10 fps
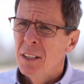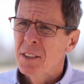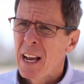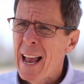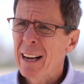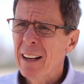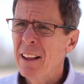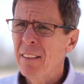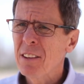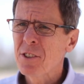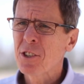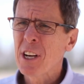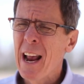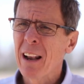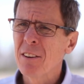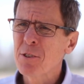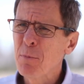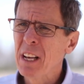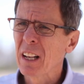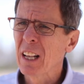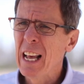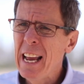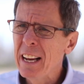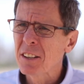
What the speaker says: Tackling this challenge meant laying